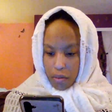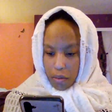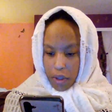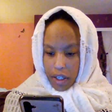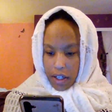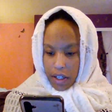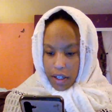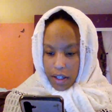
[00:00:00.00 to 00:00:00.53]

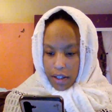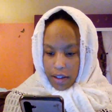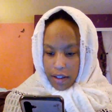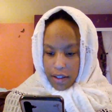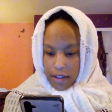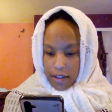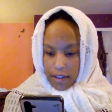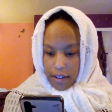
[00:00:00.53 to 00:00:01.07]
Wait, at
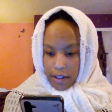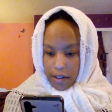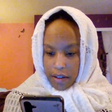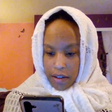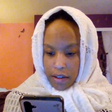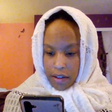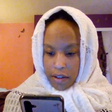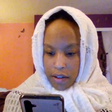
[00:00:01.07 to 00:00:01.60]
least let
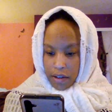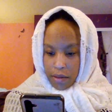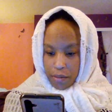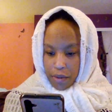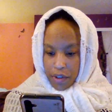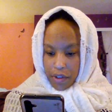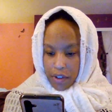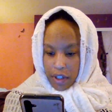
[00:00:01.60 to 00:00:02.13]

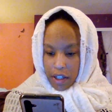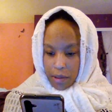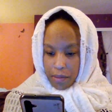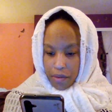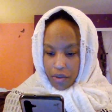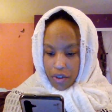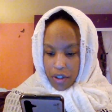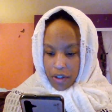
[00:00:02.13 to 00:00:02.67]
me
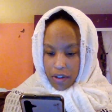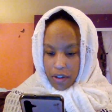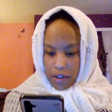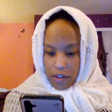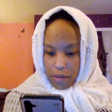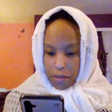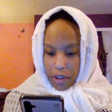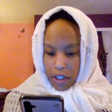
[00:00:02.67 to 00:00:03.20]
stop
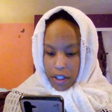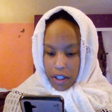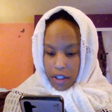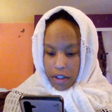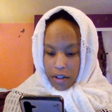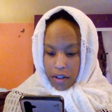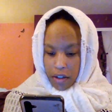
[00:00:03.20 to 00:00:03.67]
Jin-san's bleeding